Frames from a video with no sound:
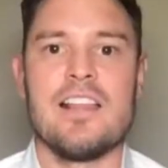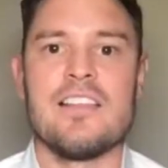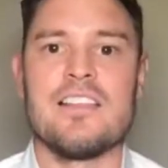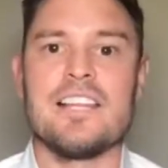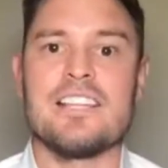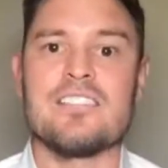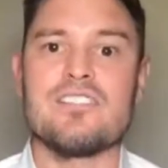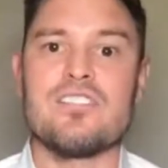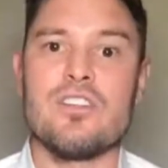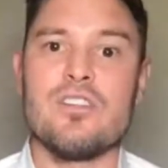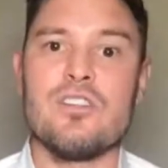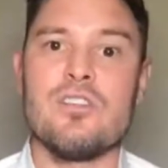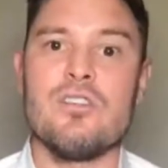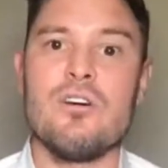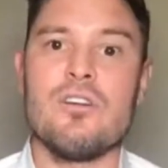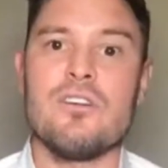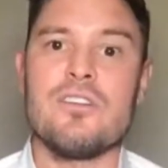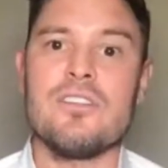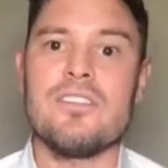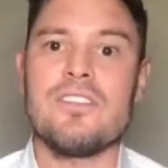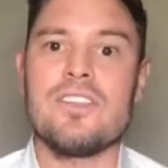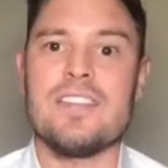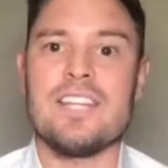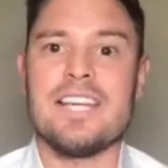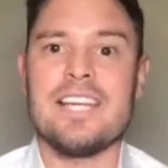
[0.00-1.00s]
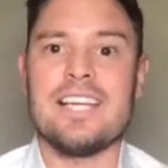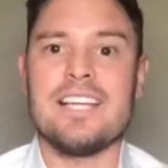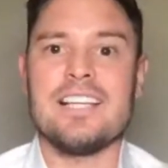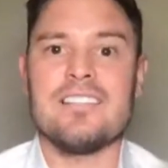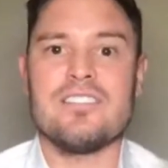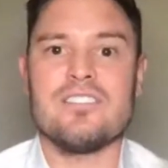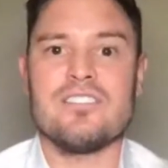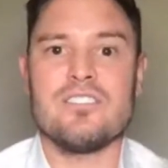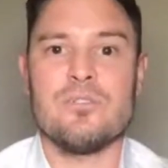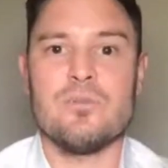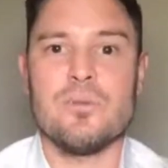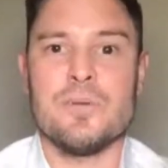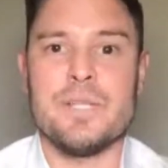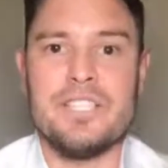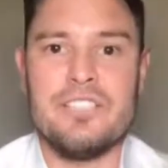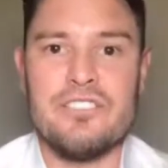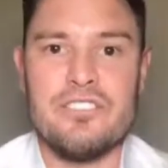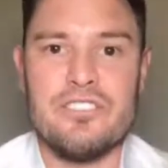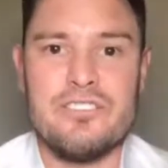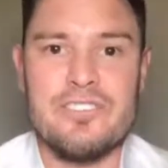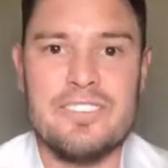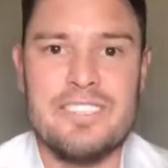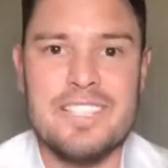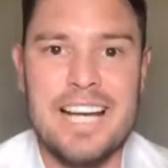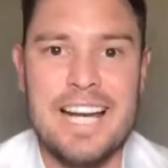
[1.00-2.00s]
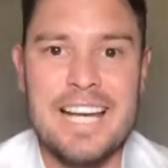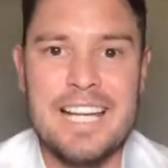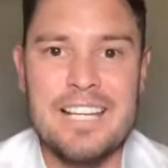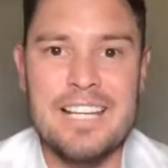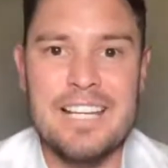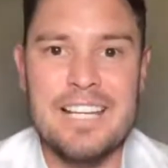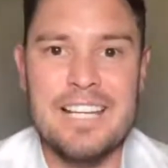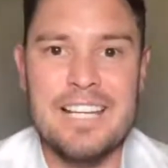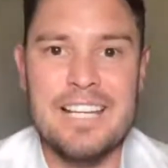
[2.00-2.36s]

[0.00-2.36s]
There's a lot of things that we just take